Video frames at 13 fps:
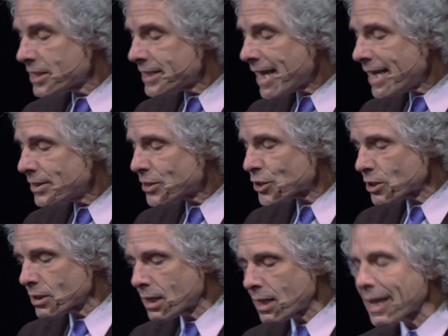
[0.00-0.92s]

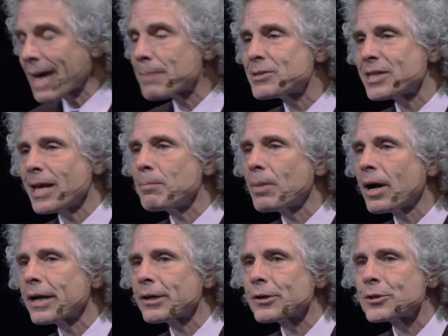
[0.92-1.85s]
states, collapsed
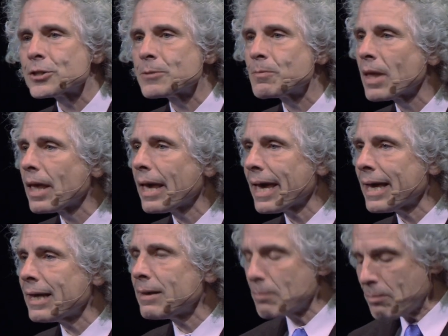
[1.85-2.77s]
empires,
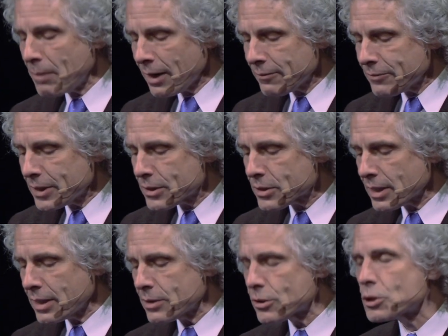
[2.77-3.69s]
and mafias
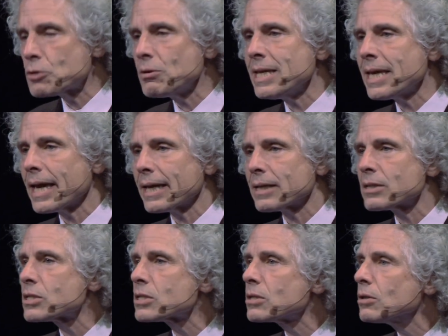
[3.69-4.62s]
and street
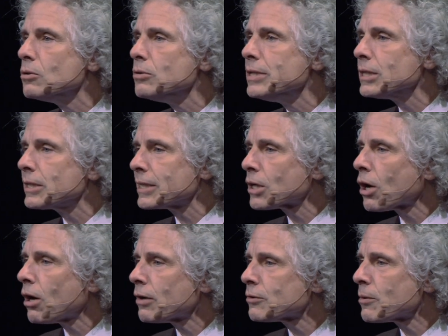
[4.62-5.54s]
gangs who deal in
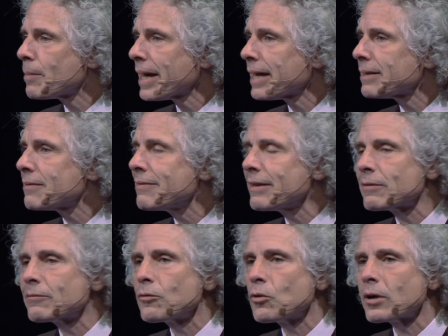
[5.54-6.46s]
contraband and
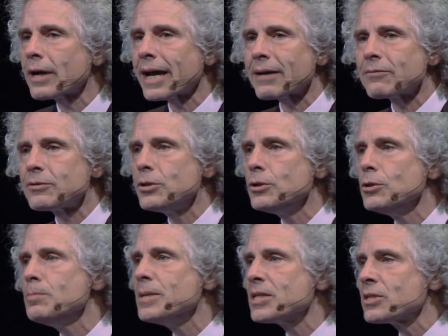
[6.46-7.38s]
therefore have to
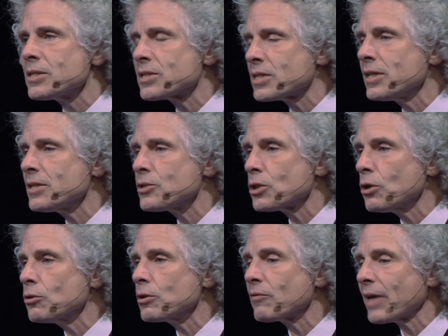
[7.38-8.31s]
do business in a
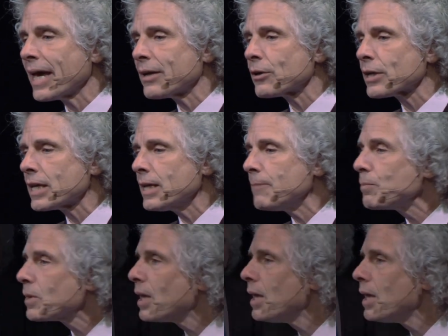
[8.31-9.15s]
zone of anarchy.